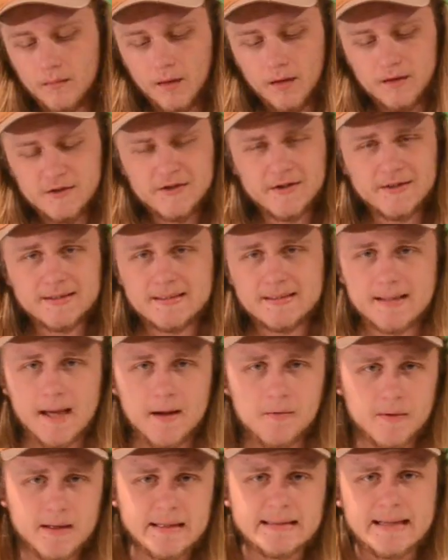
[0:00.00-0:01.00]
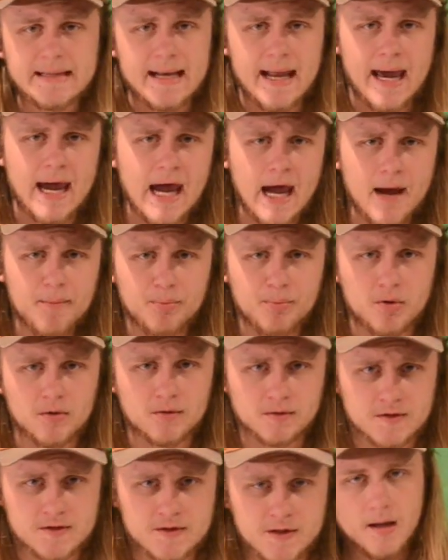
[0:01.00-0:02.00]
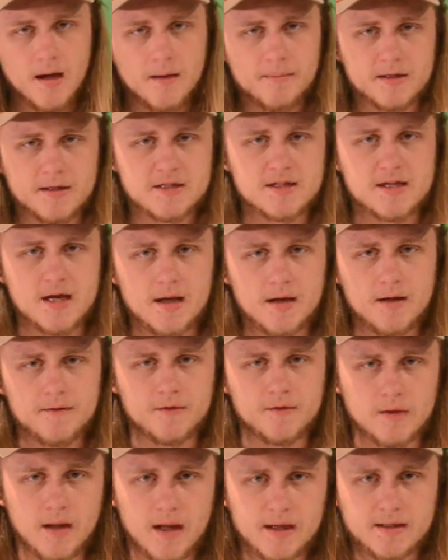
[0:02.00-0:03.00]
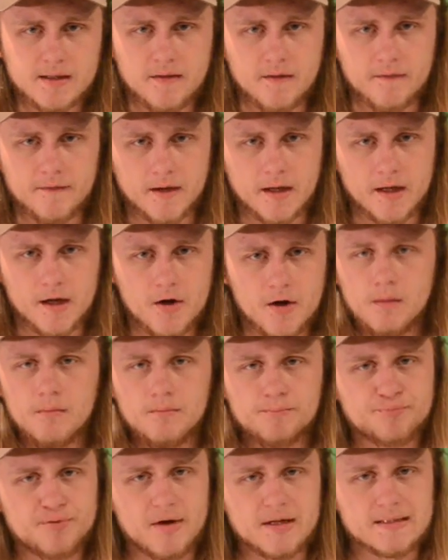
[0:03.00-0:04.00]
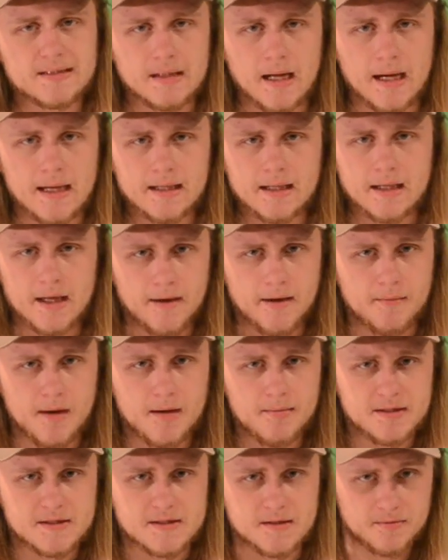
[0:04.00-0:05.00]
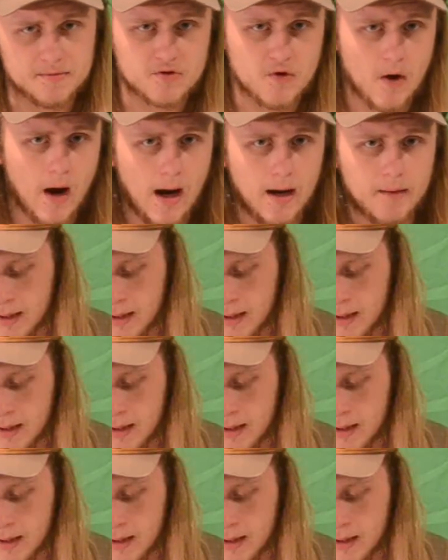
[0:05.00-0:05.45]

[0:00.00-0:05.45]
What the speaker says: So instead, we did apples. That being said, if you liked the video, press like and maybe subscribe.